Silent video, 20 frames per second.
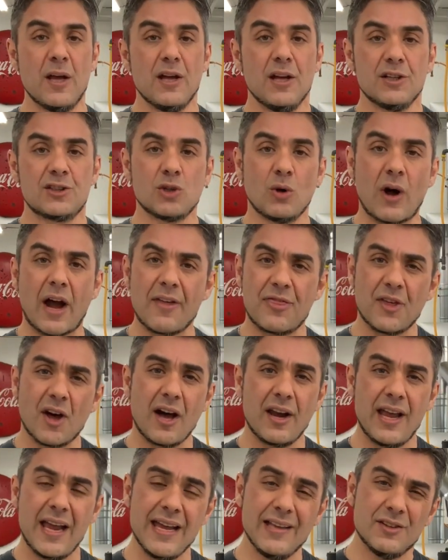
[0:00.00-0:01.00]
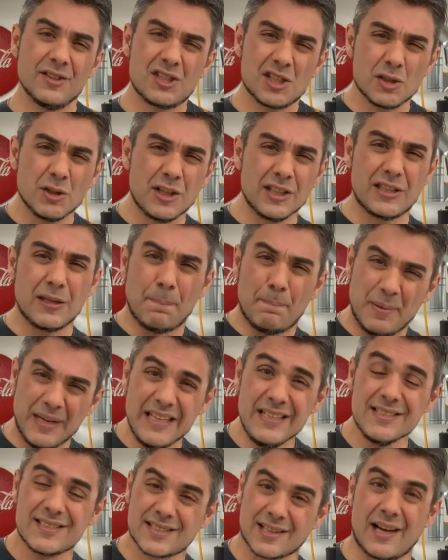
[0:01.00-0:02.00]
So I thought, hey, let's just look at the
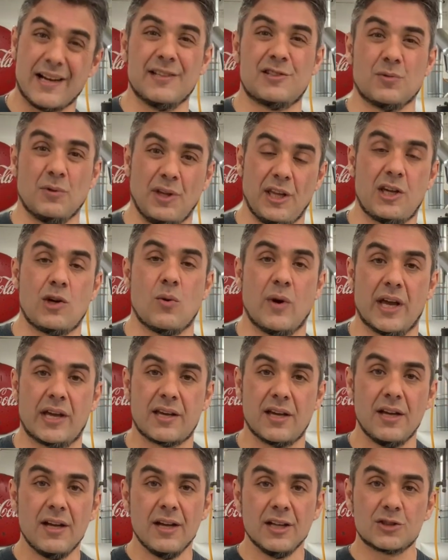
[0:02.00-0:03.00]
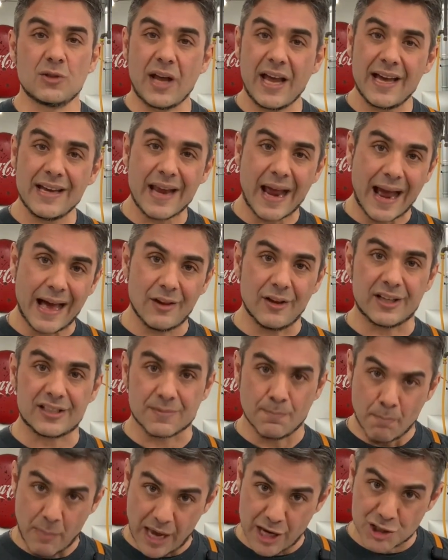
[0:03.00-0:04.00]
bean size really quick. So I had Alex
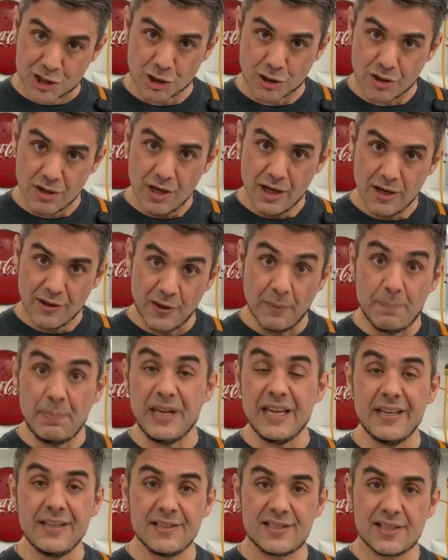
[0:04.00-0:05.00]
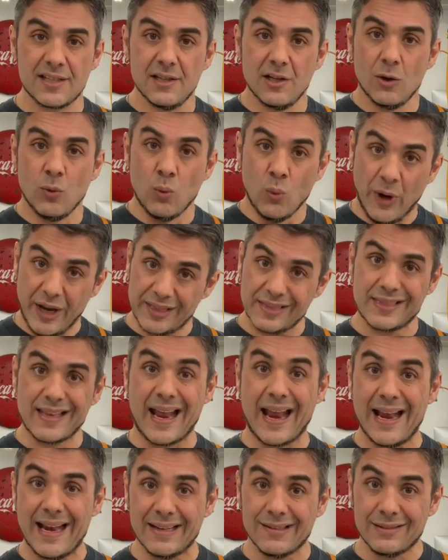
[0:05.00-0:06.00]
measure the beans width
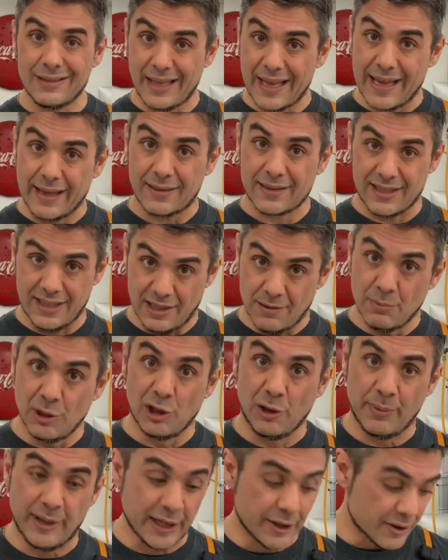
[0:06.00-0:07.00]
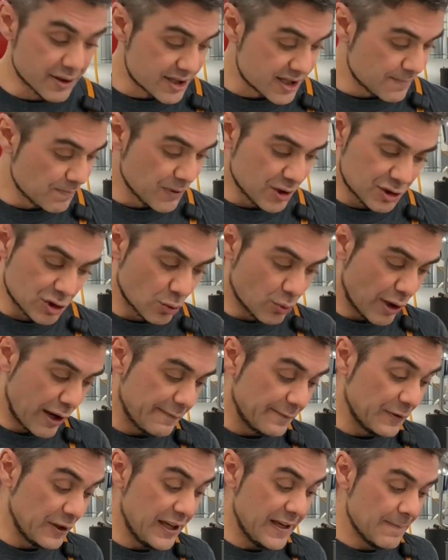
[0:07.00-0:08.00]
and length in millimeters. So
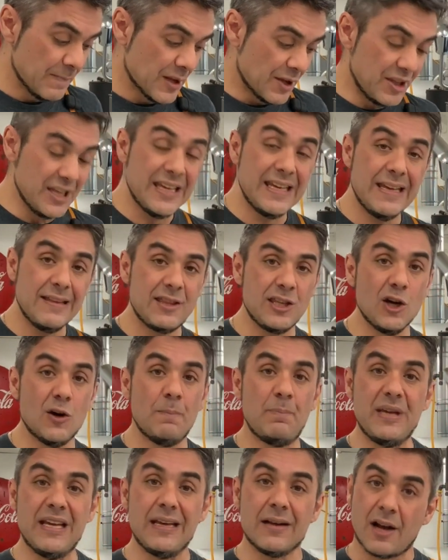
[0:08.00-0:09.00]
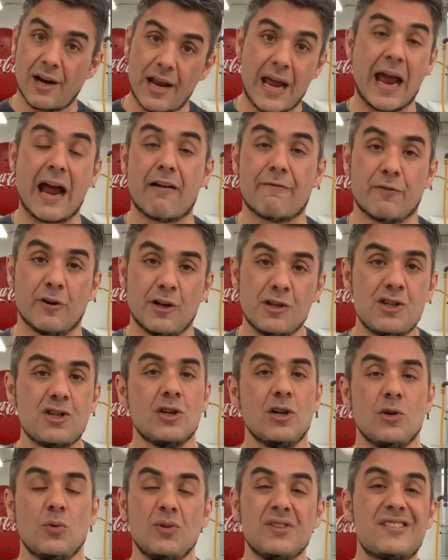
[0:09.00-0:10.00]
roughly, the Ethio bean on average
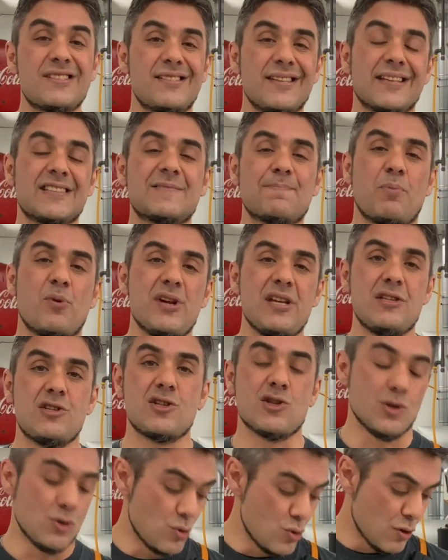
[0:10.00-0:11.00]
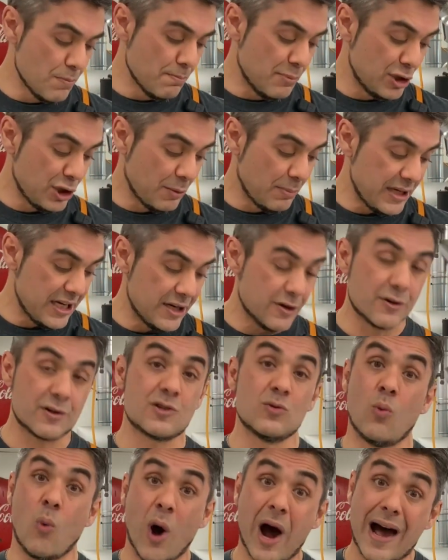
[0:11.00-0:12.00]
was 6.2 millimeters
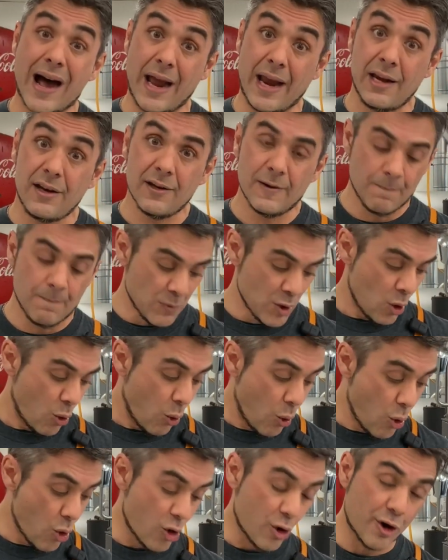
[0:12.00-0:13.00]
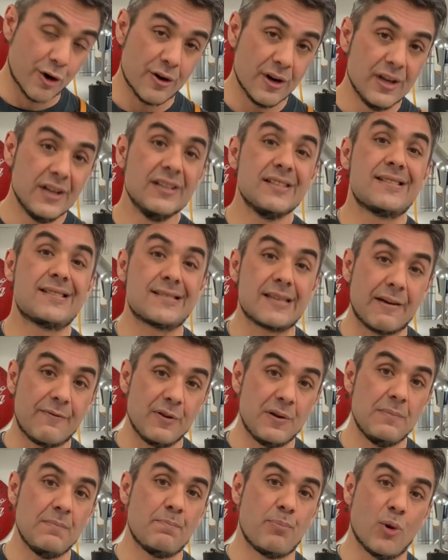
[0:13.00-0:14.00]
wide or
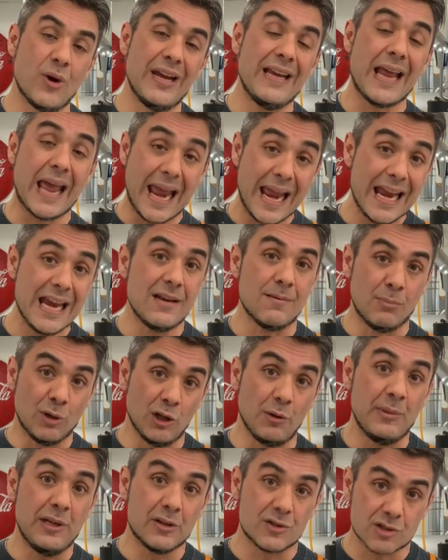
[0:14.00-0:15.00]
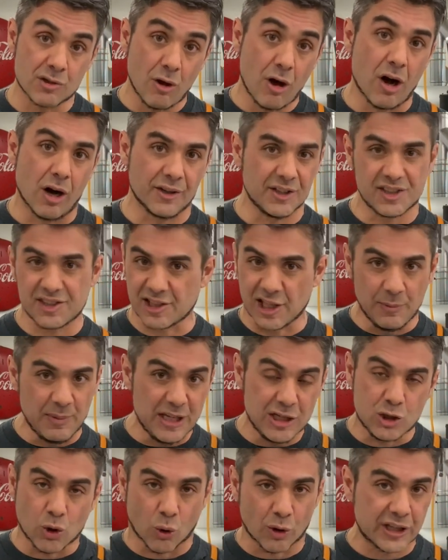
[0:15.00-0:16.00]
7.8 millimeters long. This is going to
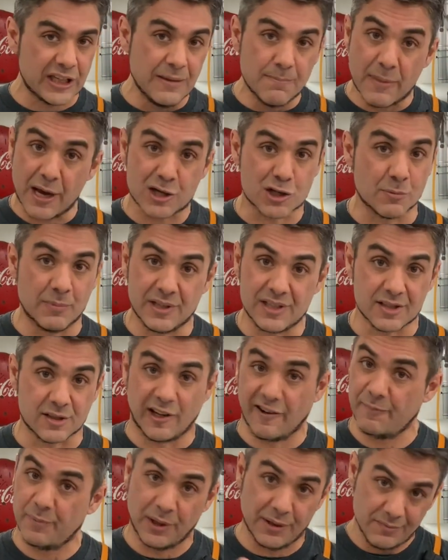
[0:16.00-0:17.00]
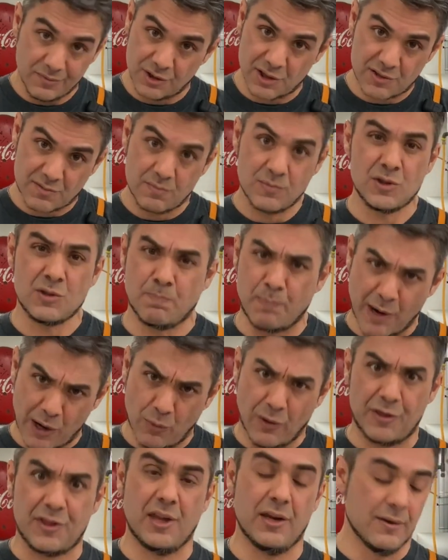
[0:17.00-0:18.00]
be dorky measurement stuff, but just bear
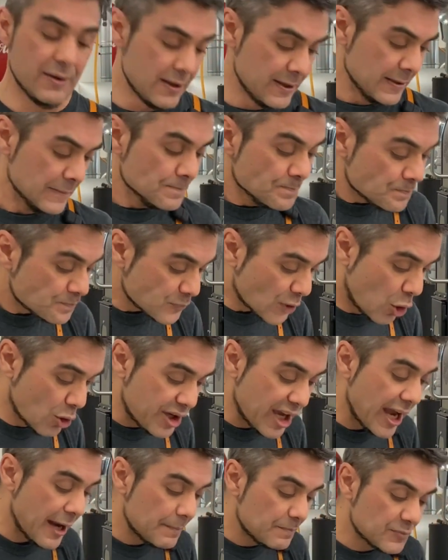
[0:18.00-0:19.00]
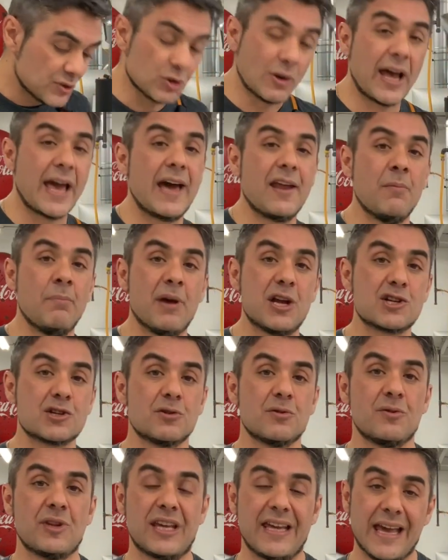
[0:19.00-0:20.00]
with it. Okay, so I had to measure
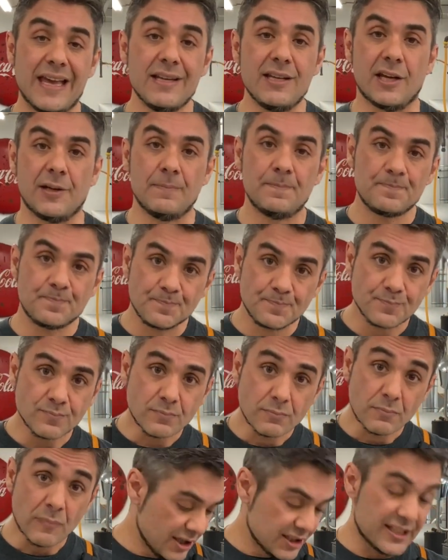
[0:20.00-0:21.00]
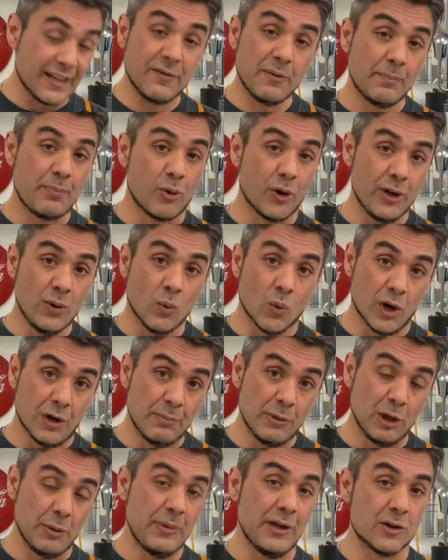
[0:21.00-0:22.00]
the Kenyan. 7.1
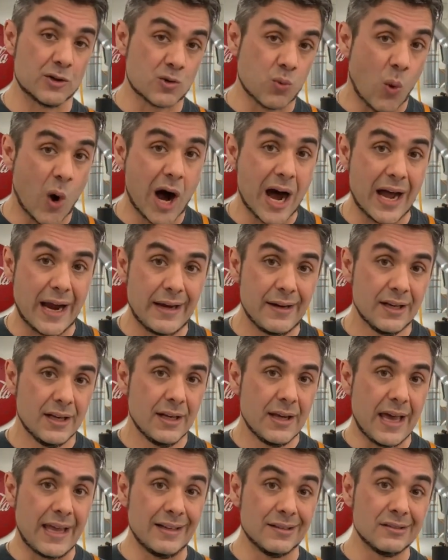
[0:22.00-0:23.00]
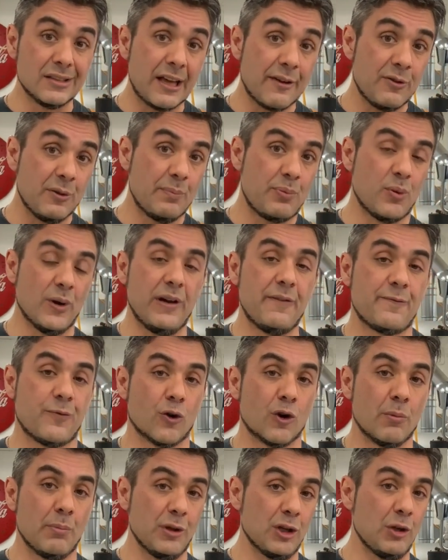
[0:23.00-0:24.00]
millimeters wide and
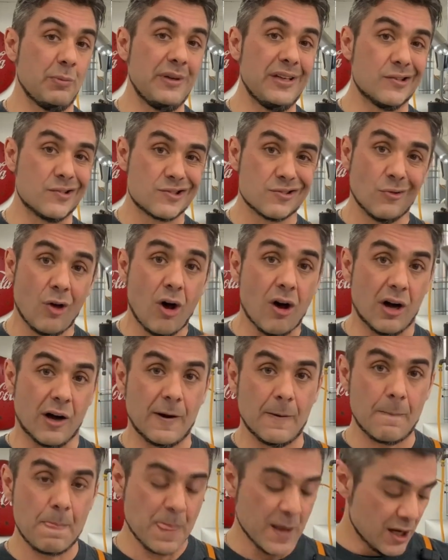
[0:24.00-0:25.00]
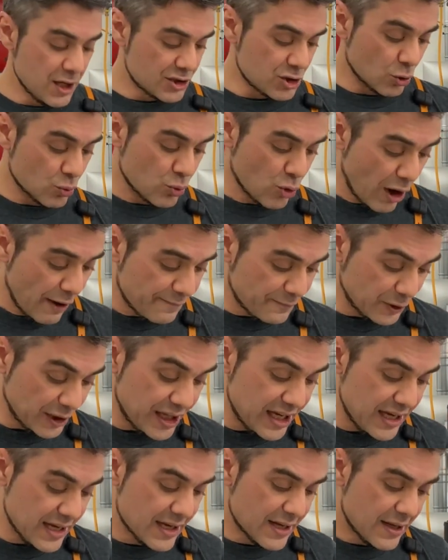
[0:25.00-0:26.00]
11.4 millimeters long. So
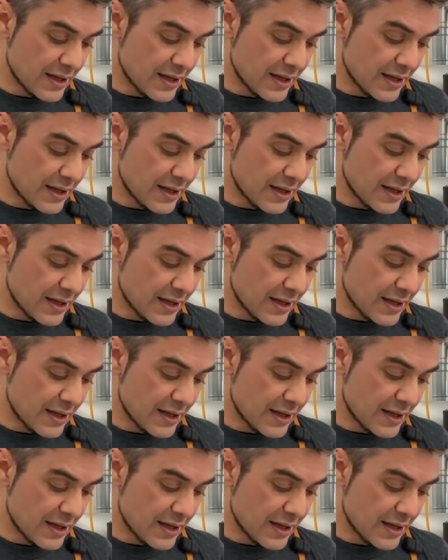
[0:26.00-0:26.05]
roughly,